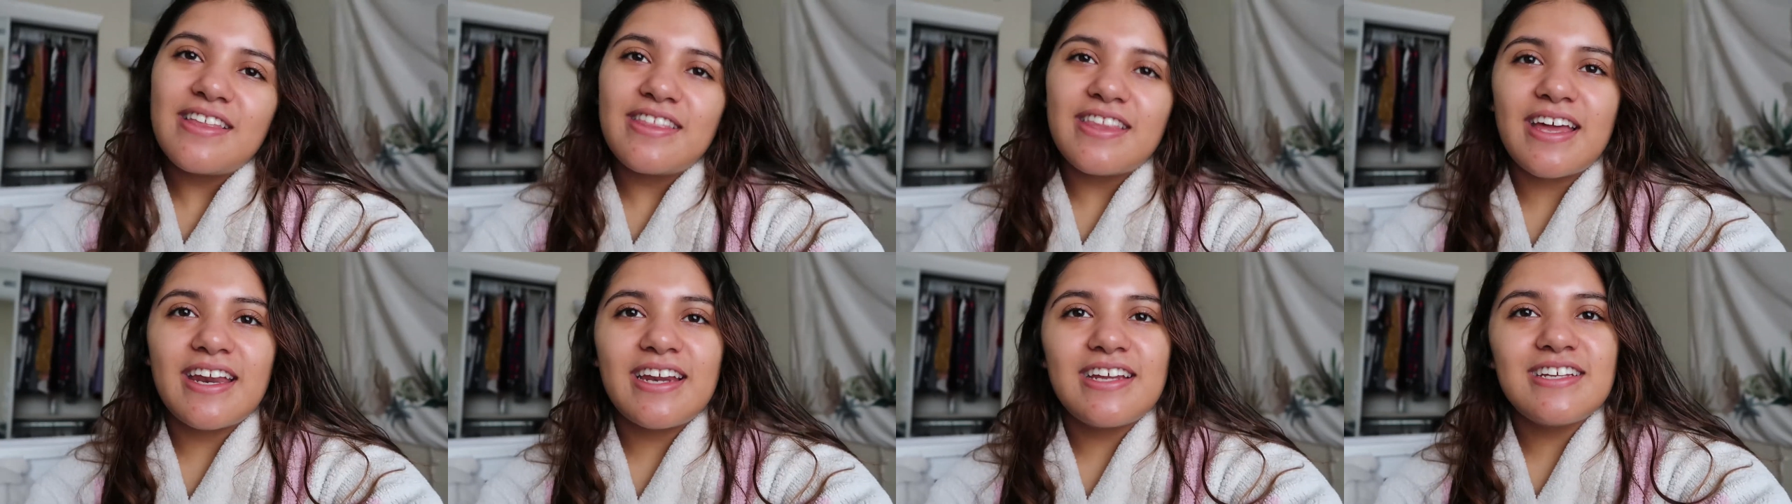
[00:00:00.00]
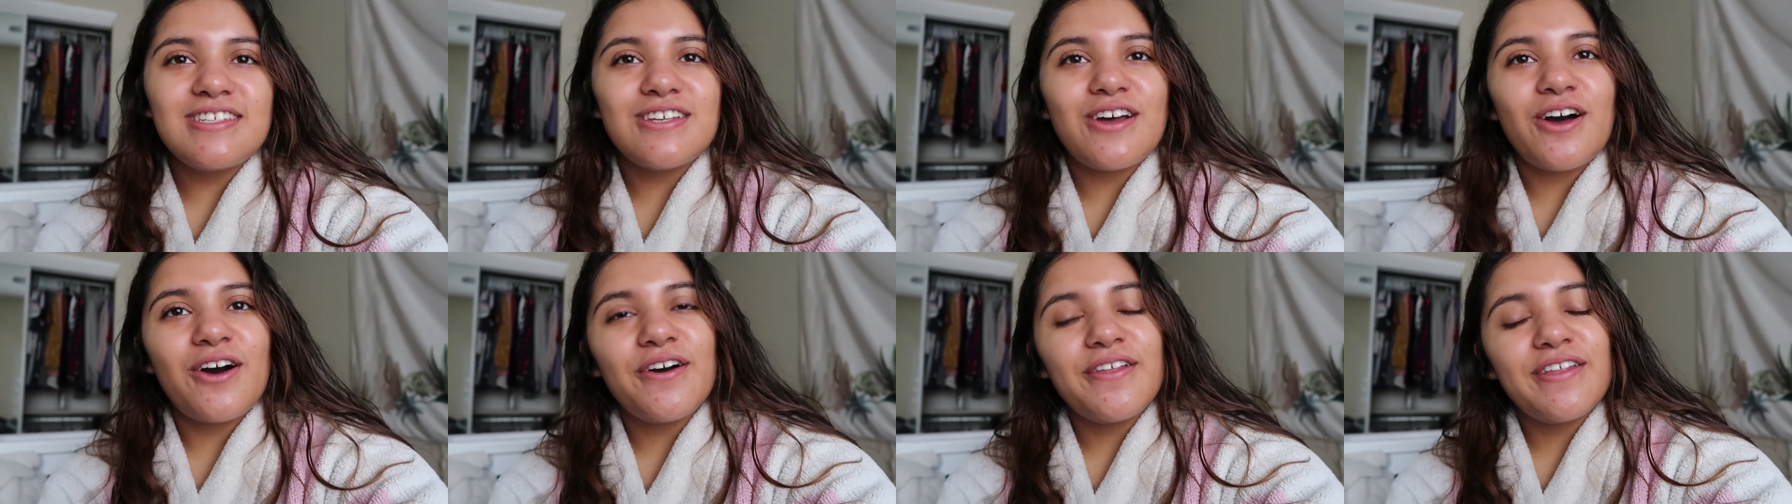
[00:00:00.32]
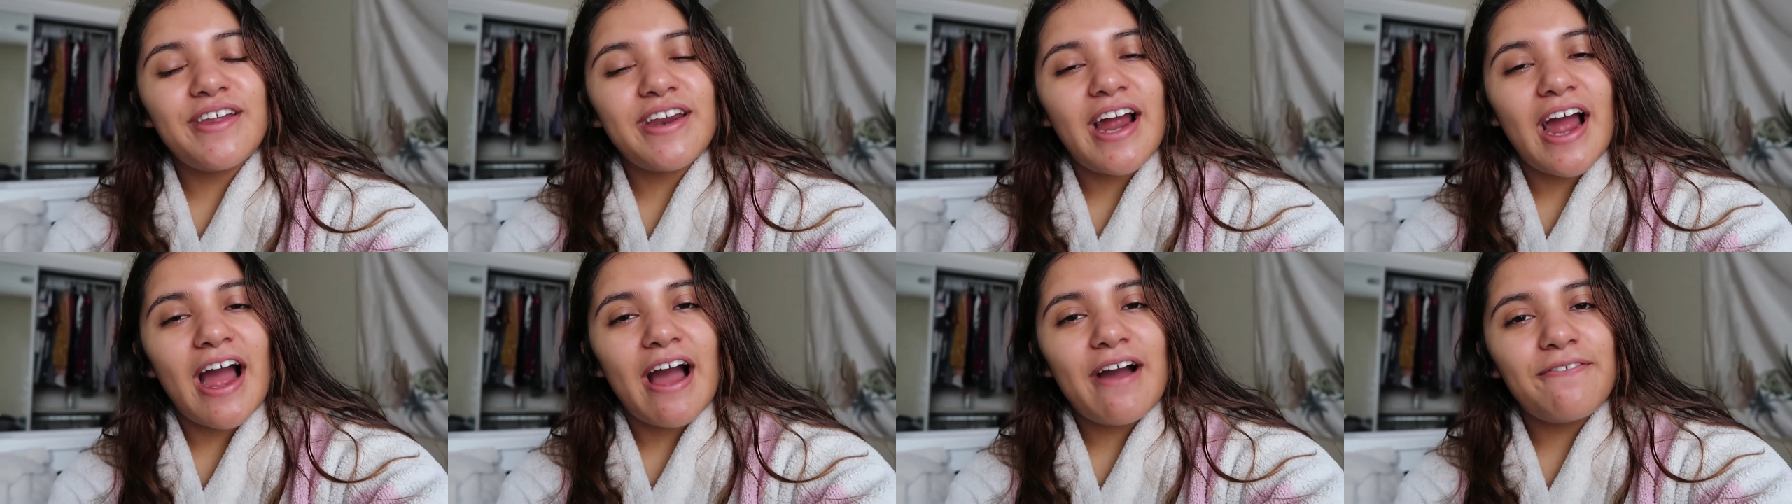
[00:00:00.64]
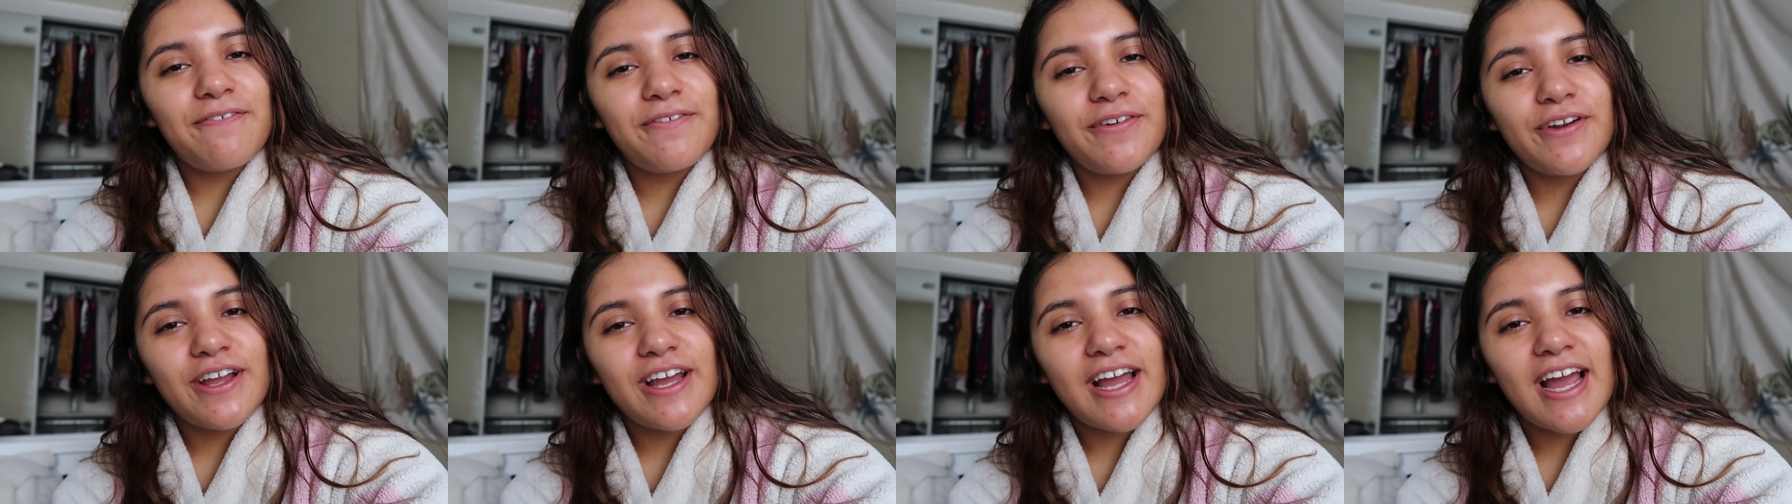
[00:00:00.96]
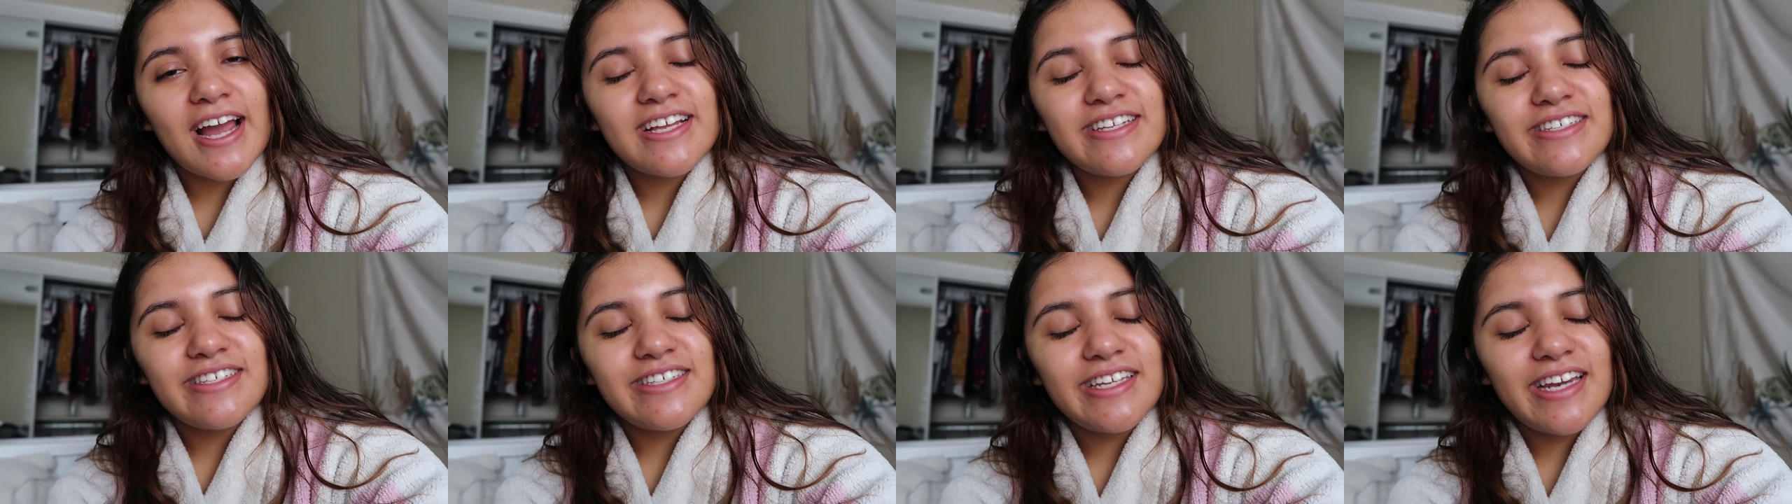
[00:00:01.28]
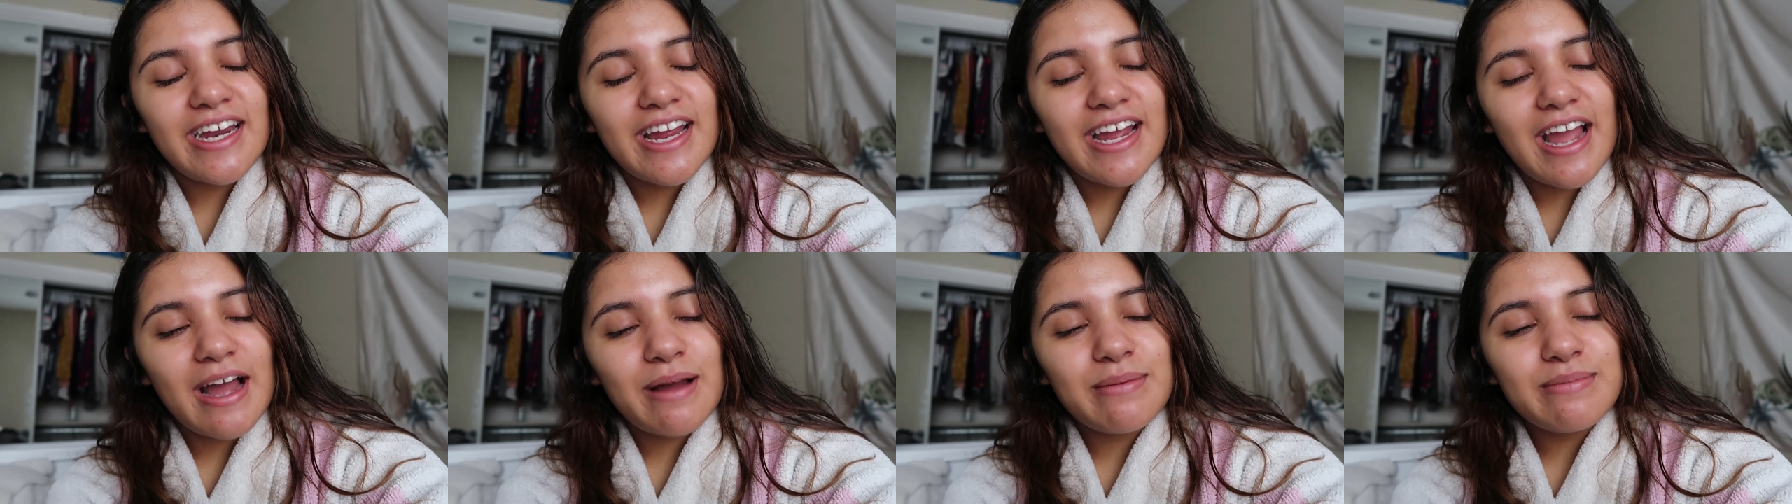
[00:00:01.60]
that is all that I have for you guys
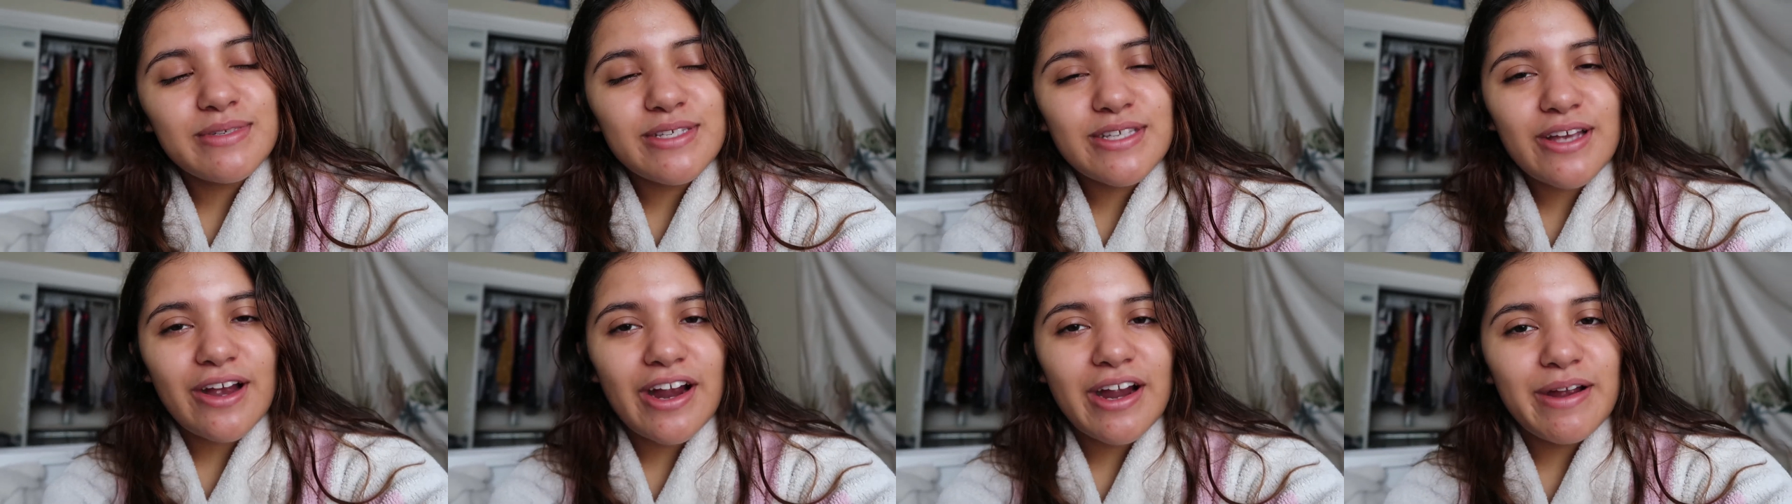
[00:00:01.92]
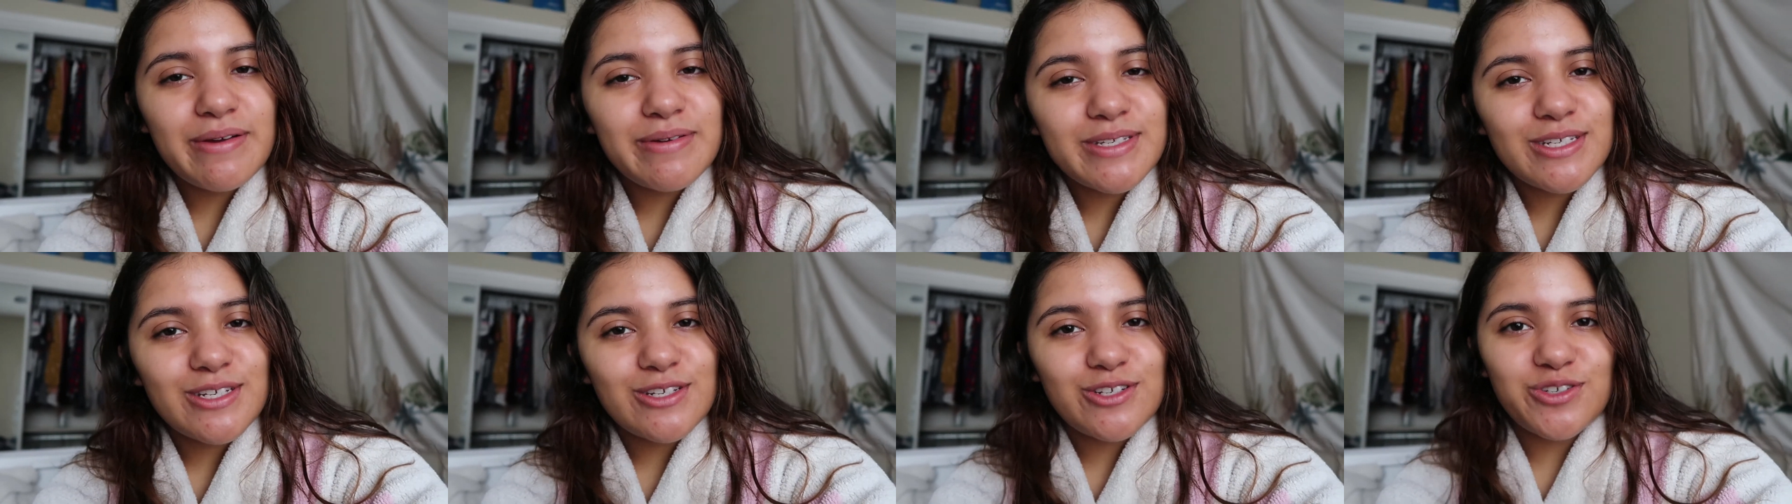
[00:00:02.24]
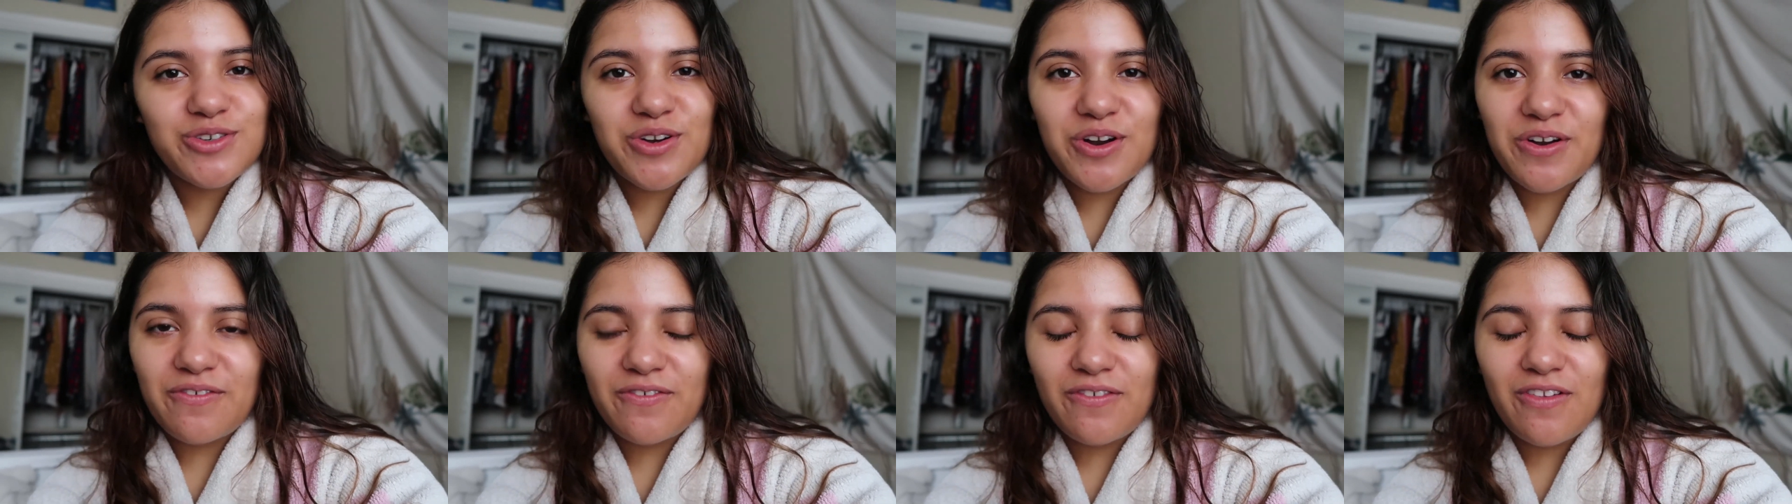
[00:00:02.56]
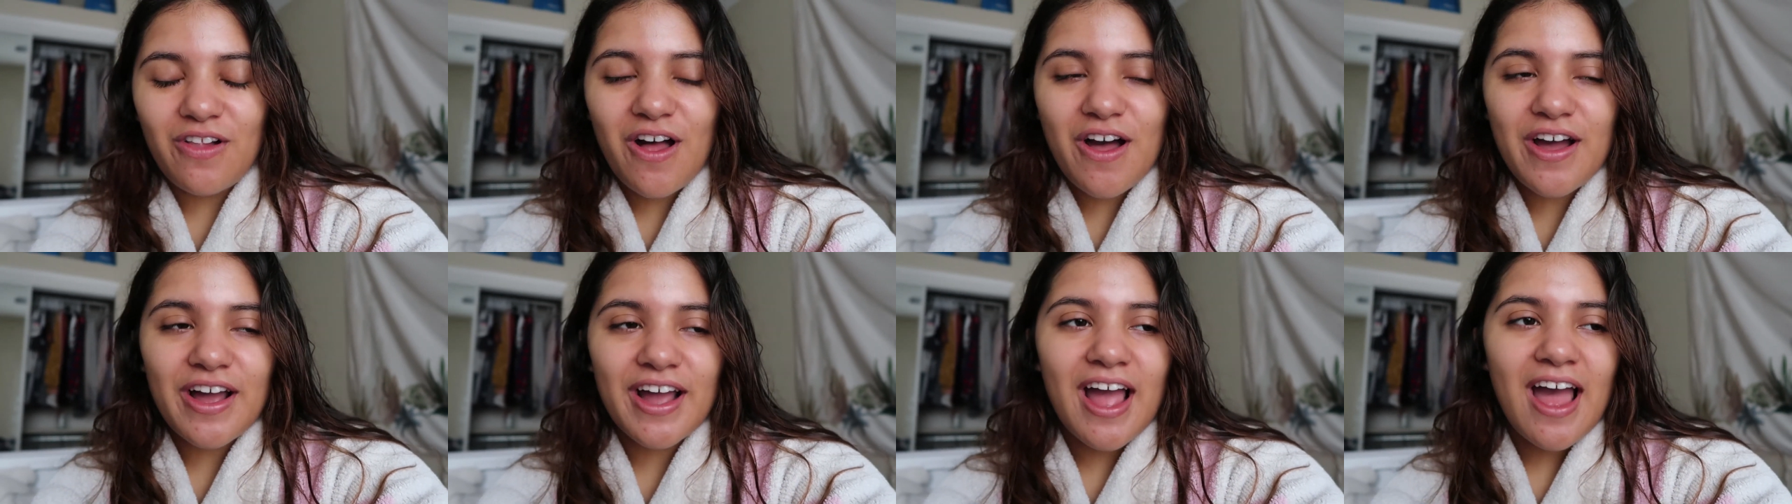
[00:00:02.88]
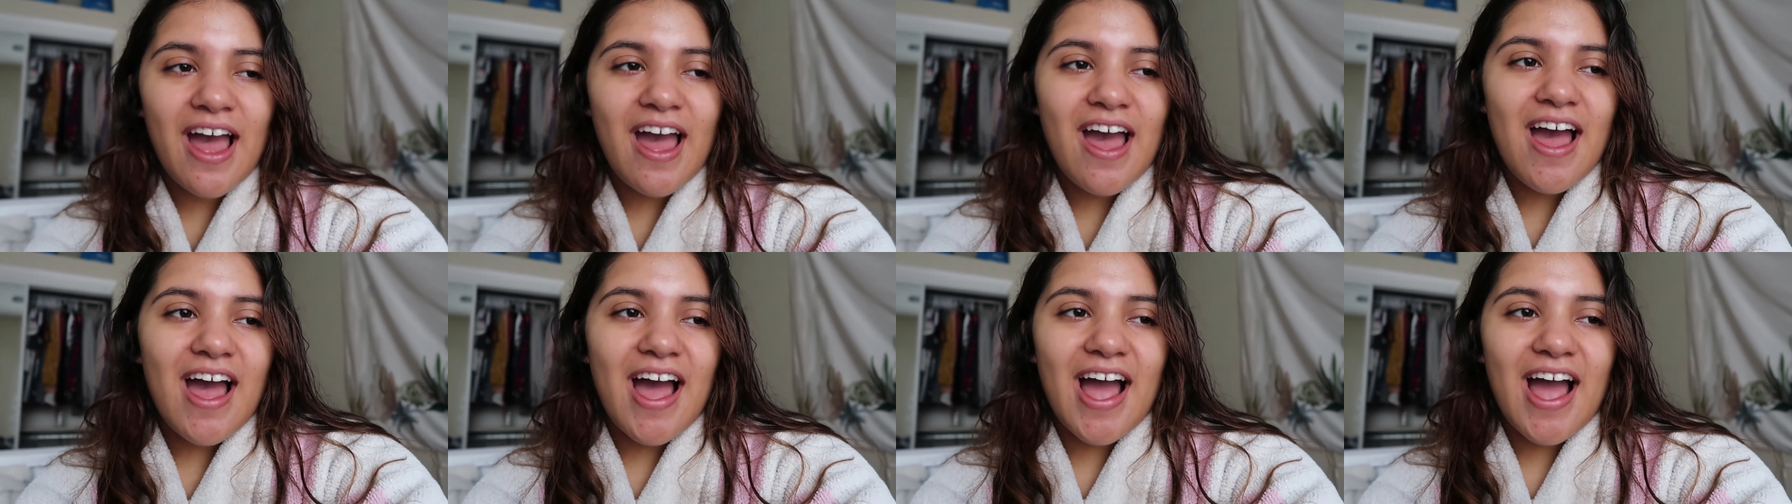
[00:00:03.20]
today. I'm sorry it was a short vlog.